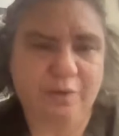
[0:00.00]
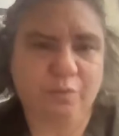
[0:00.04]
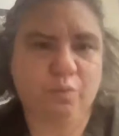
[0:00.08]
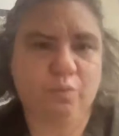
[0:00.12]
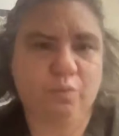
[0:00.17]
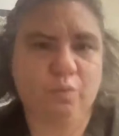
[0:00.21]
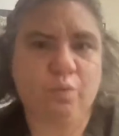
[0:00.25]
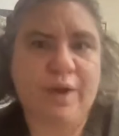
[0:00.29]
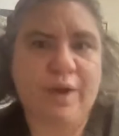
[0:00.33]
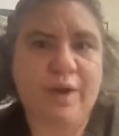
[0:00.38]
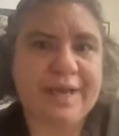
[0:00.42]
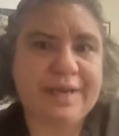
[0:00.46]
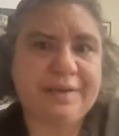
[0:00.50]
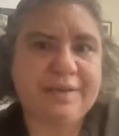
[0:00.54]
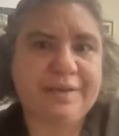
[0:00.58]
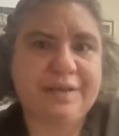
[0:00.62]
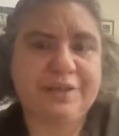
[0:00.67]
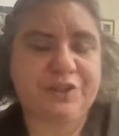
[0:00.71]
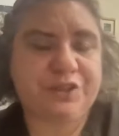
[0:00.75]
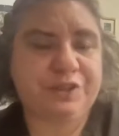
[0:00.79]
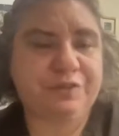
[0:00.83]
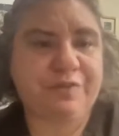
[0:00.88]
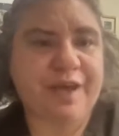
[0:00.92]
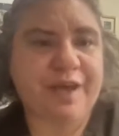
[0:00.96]
When
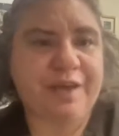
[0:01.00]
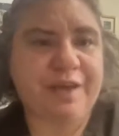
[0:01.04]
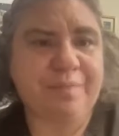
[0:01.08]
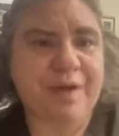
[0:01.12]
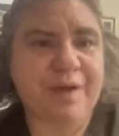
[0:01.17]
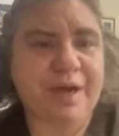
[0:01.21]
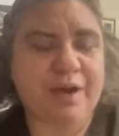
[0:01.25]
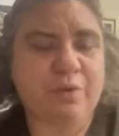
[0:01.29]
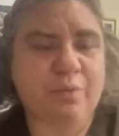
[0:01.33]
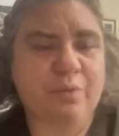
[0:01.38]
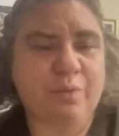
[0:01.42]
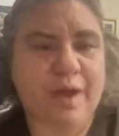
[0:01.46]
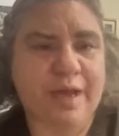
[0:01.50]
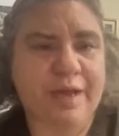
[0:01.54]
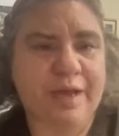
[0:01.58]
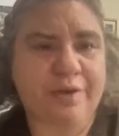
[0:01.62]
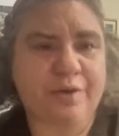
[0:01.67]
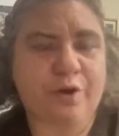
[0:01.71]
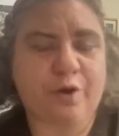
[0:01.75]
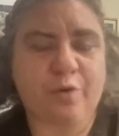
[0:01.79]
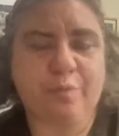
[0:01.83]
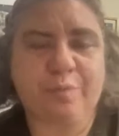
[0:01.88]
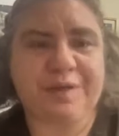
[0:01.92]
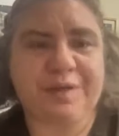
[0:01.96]
Yeshivat Maharat
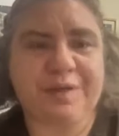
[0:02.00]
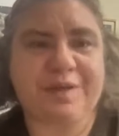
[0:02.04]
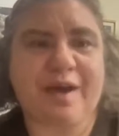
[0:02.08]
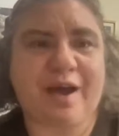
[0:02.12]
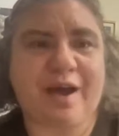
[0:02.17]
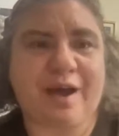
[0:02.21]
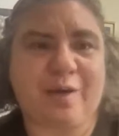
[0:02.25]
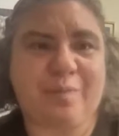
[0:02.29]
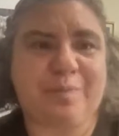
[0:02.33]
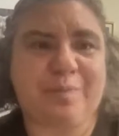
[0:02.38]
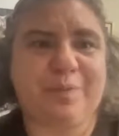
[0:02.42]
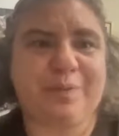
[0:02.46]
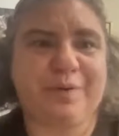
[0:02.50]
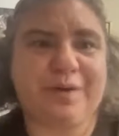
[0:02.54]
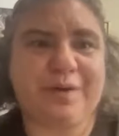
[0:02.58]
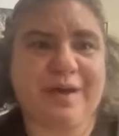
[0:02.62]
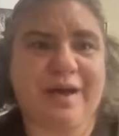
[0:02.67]
opened up,